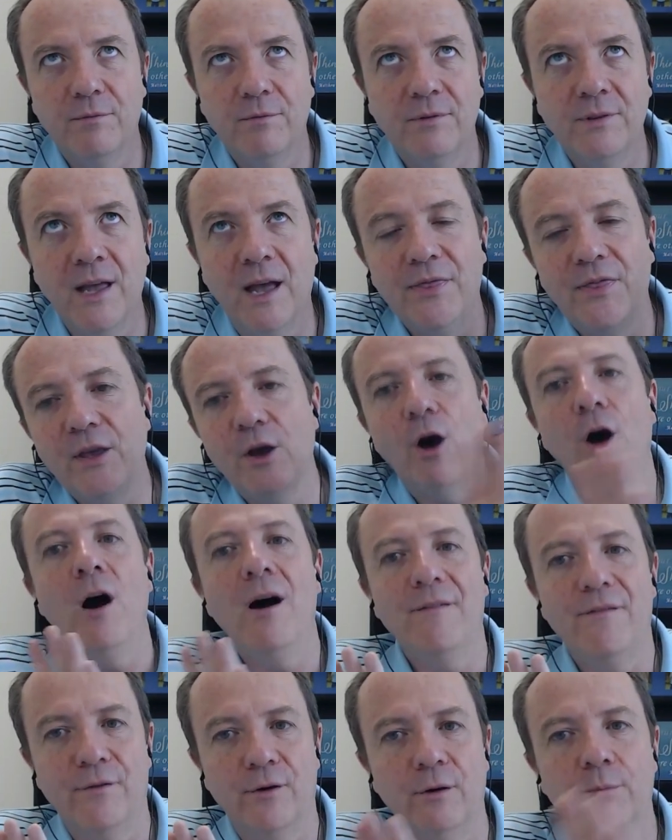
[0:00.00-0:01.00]
not the
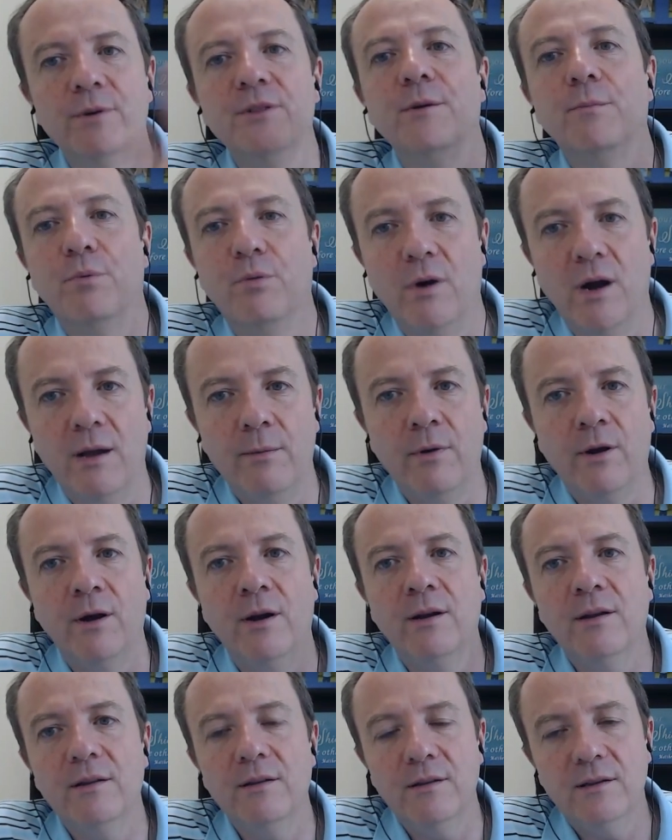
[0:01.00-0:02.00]
offer, but the
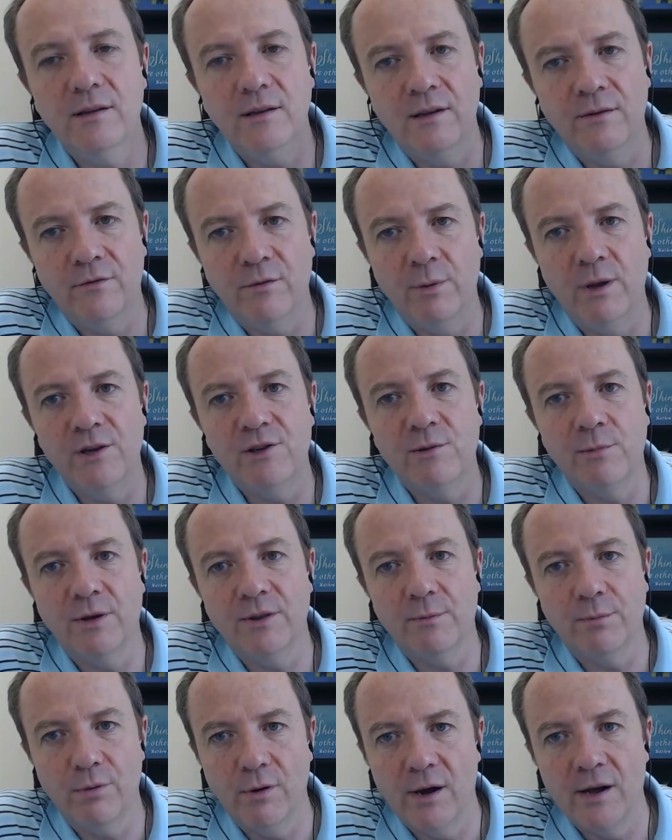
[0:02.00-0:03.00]
primary information about
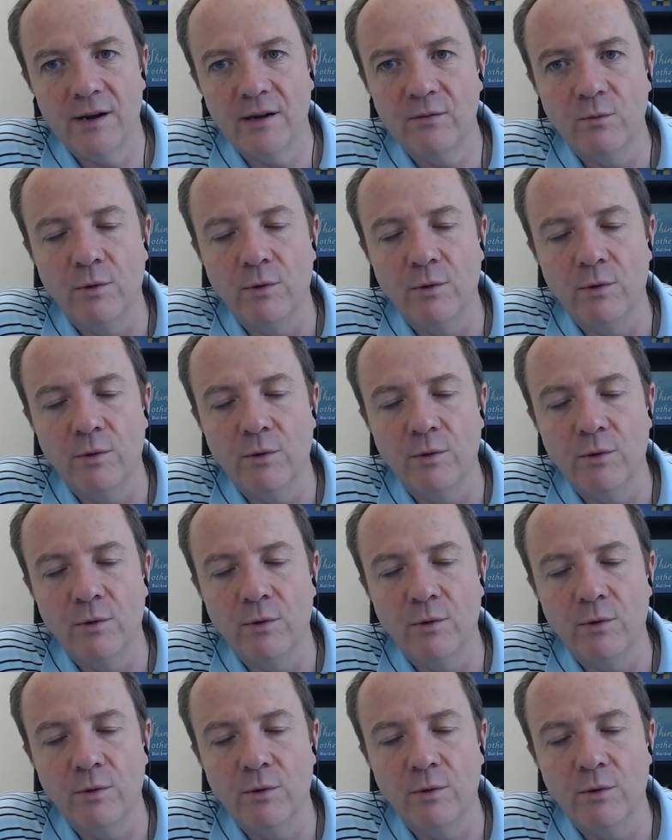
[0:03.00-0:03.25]
the product.